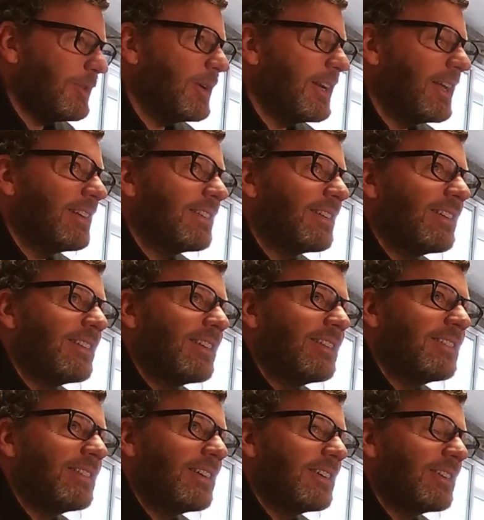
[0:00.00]
what else is
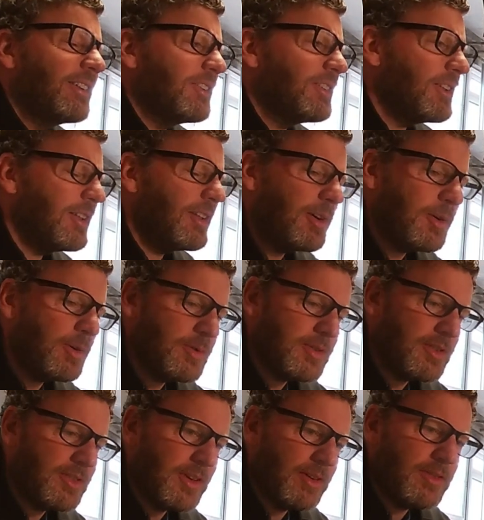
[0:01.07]
on there? There's
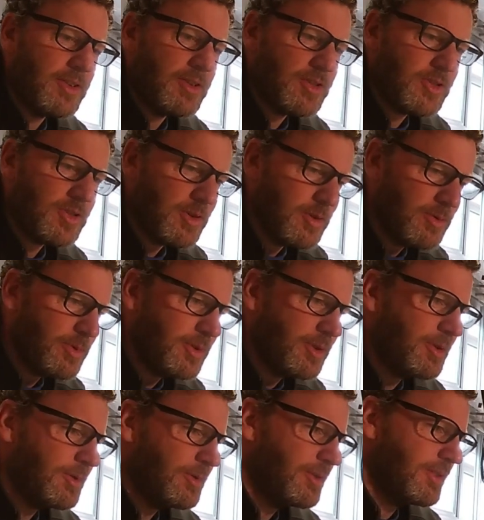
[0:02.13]
loads of stuff. There's
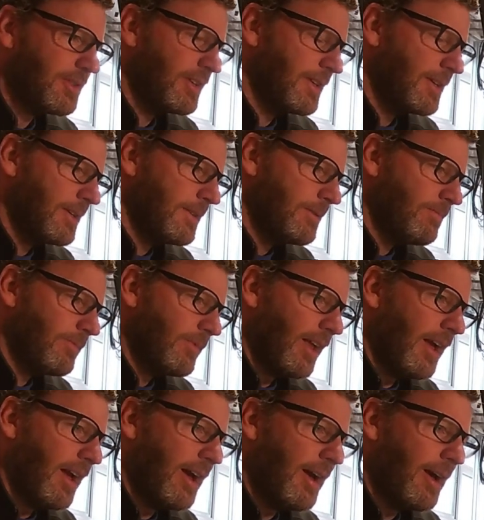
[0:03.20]
Subarus.
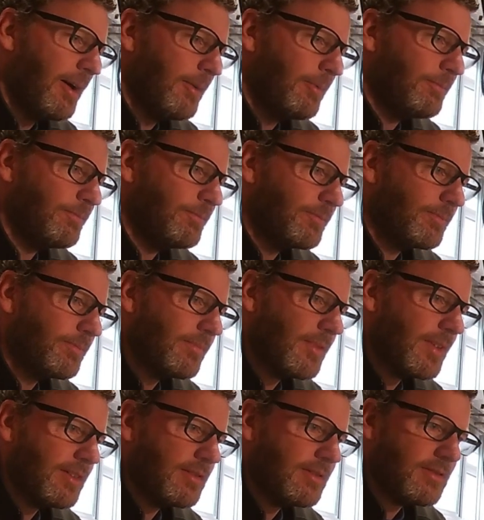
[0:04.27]

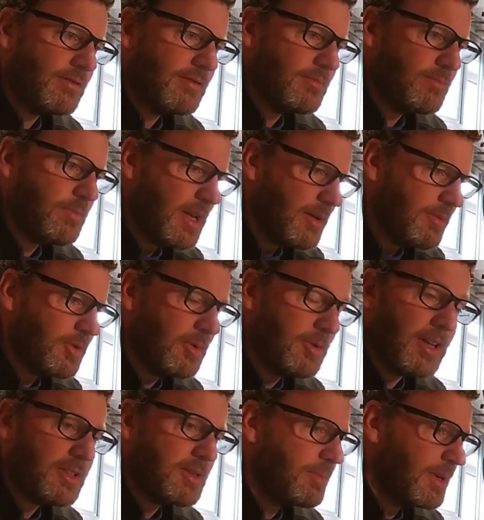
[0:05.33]
BMW,
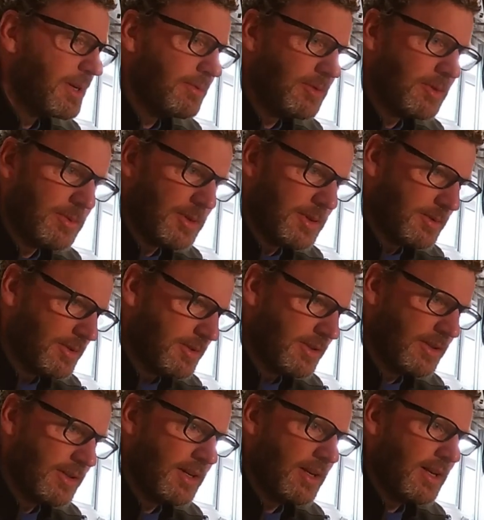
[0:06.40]
lots of
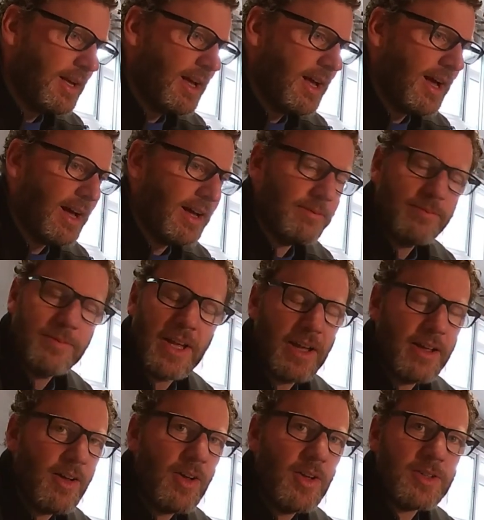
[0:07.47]
BMWs.
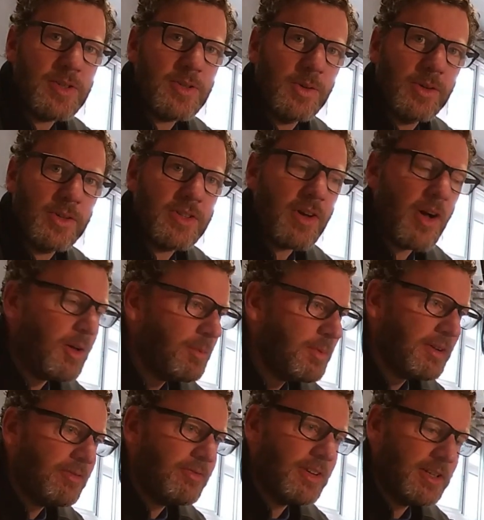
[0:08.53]
Yeah, all sorts, all
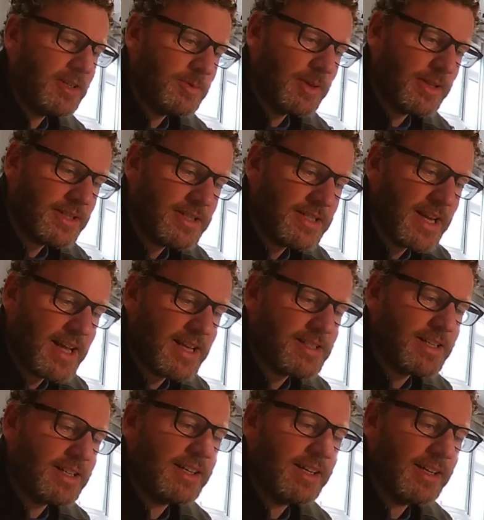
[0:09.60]
being fitted with
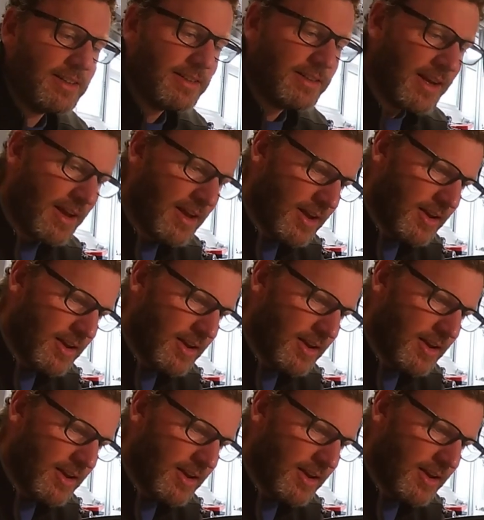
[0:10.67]
Tesla kit,